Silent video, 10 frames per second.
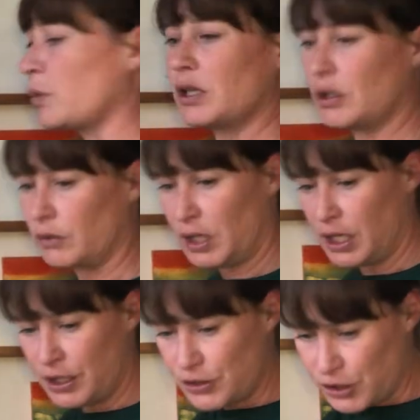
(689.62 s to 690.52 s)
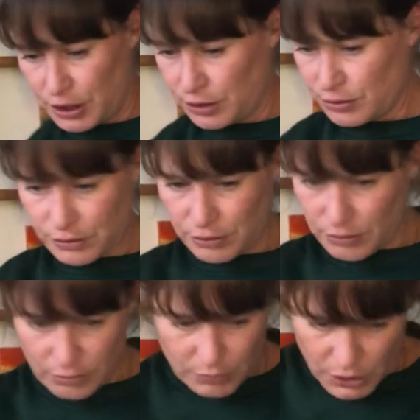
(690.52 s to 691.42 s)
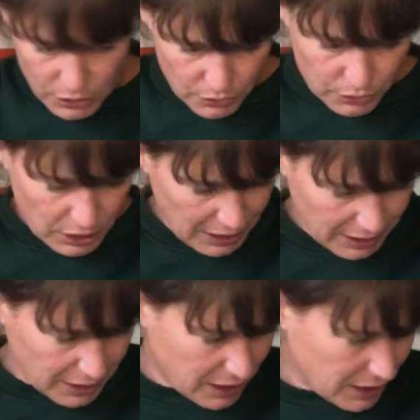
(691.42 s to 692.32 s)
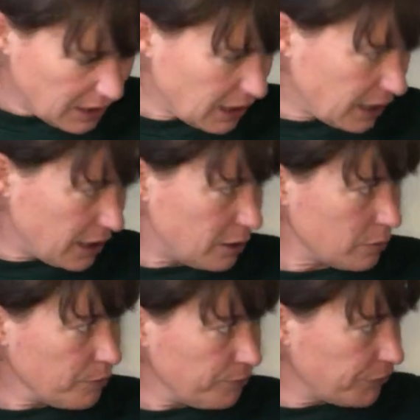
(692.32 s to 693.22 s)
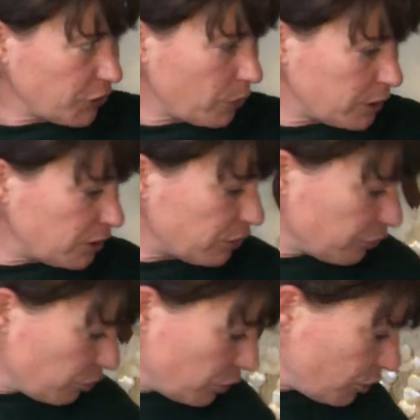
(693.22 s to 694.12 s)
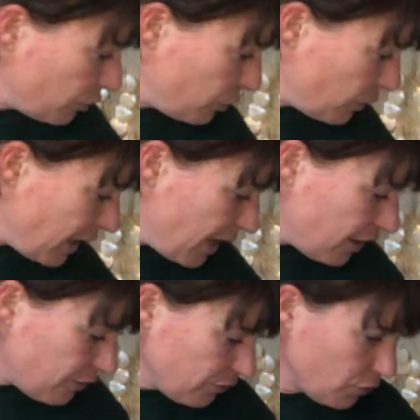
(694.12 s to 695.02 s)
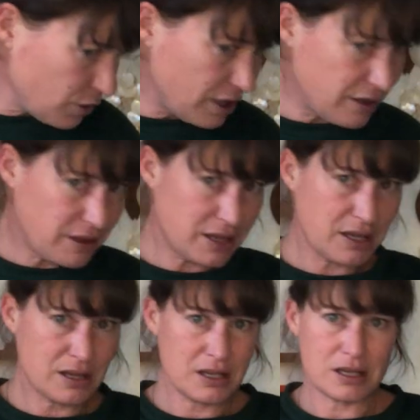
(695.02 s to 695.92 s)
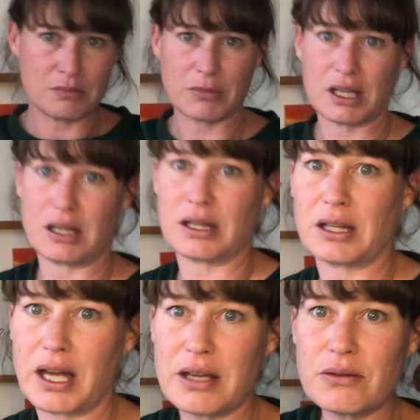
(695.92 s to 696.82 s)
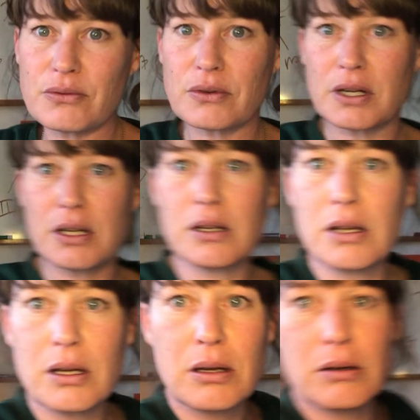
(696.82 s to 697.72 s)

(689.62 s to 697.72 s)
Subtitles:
relocation mode, and I am going through everything in my life right now.